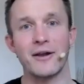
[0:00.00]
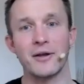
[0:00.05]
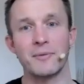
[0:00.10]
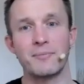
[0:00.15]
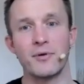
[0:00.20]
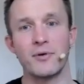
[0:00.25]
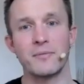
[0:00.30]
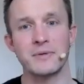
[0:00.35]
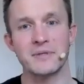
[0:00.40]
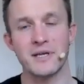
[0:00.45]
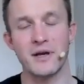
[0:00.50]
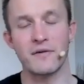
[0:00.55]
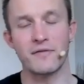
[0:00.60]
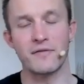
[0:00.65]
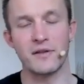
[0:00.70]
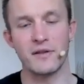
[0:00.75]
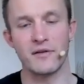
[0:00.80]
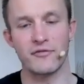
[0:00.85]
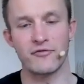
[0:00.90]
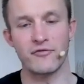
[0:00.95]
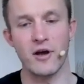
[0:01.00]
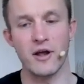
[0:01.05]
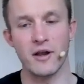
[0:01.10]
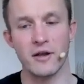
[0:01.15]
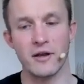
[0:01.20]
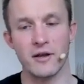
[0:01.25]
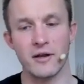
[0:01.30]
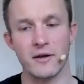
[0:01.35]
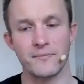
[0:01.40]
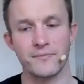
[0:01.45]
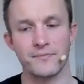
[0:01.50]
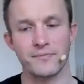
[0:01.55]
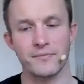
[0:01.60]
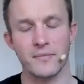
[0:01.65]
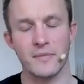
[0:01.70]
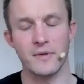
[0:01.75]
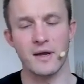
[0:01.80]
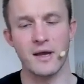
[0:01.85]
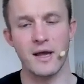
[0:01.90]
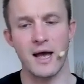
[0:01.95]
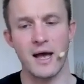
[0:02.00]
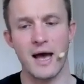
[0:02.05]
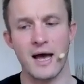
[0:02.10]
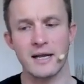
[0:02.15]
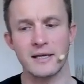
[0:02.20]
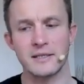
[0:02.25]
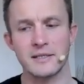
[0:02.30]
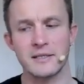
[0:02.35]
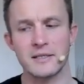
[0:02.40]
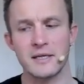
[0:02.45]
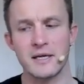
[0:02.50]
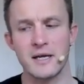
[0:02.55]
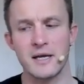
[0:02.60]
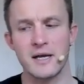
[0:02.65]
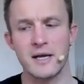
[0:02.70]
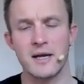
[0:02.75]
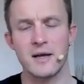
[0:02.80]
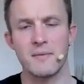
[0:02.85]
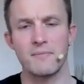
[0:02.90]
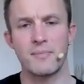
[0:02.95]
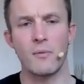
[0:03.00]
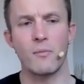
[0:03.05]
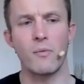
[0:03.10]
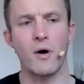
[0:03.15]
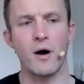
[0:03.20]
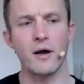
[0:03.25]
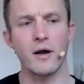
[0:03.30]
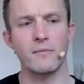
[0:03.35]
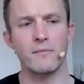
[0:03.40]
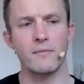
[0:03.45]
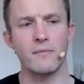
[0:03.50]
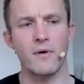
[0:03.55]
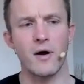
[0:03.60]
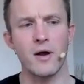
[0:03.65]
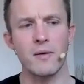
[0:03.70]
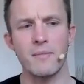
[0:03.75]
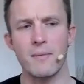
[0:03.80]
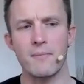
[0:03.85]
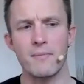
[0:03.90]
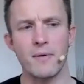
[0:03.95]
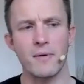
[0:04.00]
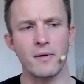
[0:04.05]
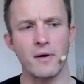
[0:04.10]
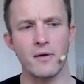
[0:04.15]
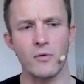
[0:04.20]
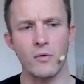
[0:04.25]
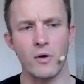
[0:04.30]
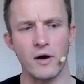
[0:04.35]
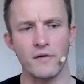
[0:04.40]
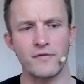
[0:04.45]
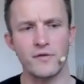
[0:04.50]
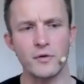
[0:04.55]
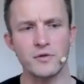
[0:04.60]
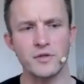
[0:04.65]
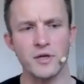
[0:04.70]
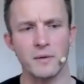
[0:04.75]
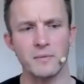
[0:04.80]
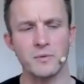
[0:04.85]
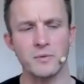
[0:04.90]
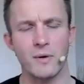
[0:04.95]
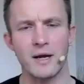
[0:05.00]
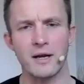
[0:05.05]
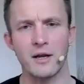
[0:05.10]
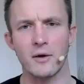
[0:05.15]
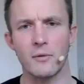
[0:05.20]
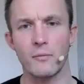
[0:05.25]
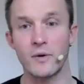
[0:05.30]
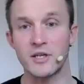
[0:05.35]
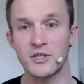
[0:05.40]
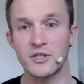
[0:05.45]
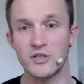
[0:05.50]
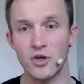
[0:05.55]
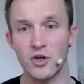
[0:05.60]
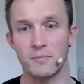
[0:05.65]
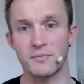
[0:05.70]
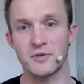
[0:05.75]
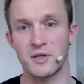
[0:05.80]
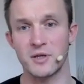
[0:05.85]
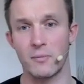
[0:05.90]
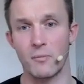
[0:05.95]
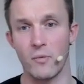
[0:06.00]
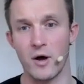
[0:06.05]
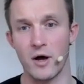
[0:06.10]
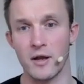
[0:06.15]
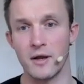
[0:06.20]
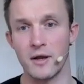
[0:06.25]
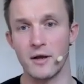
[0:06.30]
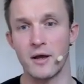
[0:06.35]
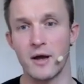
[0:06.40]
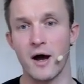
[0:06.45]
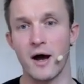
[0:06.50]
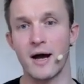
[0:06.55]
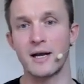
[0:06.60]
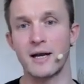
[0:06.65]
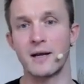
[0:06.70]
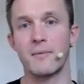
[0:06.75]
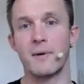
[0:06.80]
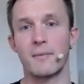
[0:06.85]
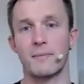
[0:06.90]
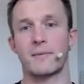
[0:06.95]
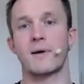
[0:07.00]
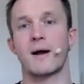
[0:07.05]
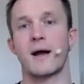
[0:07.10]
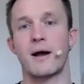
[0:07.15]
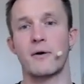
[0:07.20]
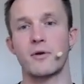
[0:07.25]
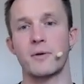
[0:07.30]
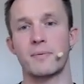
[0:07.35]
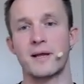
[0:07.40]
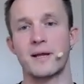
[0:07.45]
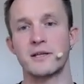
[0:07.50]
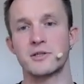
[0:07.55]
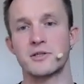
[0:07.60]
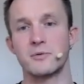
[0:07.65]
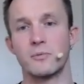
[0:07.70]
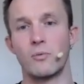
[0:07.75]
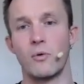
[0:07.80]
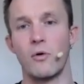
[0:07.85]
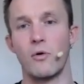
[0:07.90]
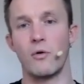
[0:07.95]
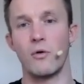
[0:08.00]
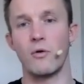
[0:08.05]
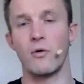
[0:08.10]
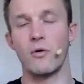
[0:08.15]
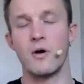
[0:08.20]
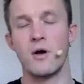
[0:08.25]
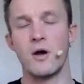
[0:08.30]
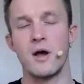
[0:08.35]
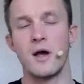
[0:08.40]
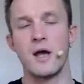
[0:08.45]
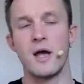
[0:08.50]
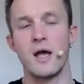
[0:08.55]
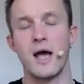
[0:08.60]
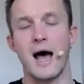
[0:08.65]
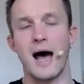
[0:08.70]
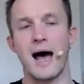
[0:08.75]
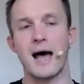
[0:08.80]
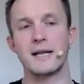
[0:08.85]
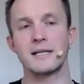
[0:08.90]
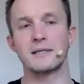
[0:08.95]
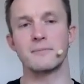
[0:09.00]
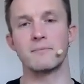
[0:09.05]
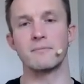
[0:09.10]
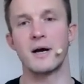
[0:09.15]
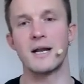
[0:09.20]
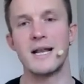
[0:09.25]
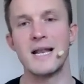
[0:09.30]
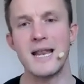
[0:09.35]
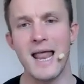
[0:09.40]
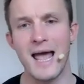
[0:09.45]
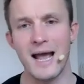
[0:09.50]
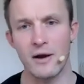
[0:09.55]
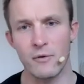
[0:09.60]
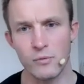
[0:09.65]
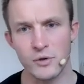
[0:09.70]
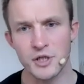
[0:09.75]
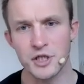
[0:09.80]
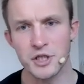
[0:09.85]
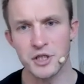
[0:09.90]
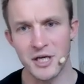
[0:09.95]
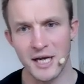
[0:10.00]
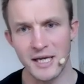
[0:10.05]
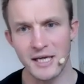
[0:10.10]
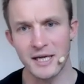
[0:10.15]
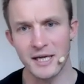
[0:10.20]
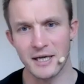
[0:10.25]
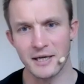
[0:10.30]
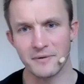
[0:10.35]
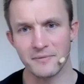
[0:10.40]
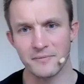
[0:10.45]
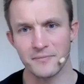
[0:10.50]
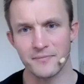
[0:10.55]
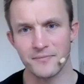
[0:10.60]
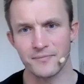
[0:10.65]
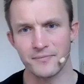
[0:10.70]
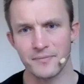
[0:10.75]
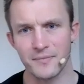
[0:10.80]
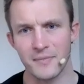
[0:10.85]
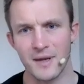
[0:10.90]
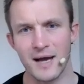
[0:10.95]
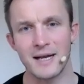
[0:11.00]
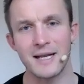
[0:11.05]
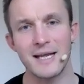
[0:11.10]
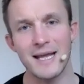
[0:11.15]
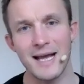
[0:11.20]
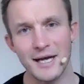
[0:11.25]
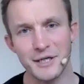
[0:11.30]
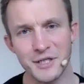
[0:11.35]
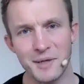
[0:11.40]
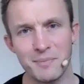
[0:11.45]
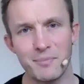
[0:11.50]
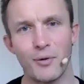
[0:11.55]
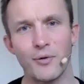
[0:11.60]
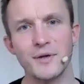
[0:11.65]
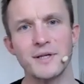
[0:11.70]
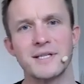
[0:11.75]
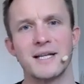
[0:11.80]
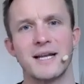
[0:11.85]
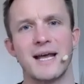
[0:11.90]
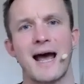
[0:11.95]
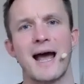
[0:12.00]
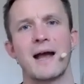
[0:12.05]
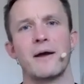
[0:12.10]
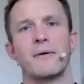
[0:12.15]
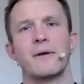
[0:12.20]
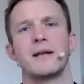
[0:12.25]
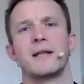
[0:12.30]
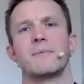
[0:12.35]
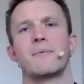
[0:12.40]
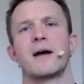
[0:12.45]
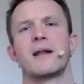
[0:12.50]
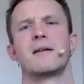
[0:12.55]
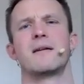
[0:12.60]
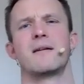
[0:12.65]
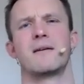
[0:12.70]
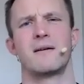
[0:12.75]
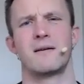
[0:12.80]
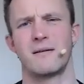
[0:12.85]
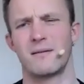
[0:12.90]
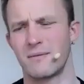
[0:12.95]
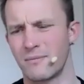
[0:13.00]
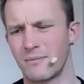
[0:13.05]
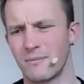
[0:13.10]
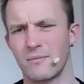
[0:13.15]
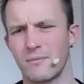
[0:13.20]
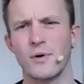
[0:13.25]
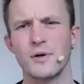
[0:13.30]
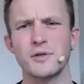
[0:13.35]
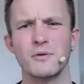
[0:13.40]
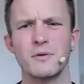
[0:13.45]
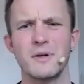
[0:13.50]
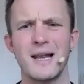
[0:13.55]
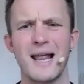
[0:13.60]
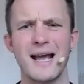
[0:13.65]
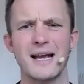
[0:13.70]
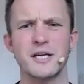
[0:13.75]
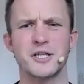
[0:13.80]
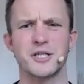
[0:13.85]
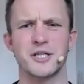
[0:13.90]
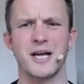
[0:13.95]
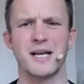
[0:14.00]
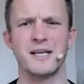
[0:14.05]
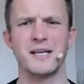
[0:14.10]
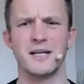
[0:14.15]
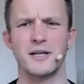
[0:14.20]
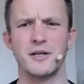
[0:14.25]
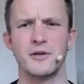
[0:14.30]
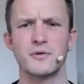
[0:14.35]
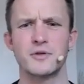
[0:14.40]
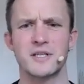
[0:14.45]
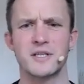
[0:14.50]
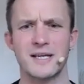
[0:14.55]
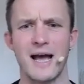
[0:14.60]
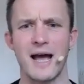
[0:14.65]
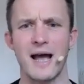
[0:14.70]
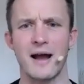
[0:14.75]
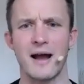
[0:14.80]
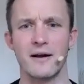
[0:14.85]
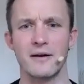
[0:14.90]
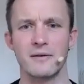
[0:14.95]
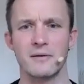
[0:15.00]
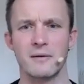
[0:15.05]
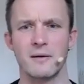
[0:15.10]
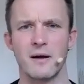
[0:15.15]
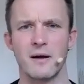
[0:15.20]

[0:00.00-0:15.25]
And I put myself in the front. And but what I remember quite a few times where, like, we stopped someone, I had him held up against the wall, and my leg was shaking. And he actually pointed it out, and he went, "Why is your leg shaking? Are you scared?"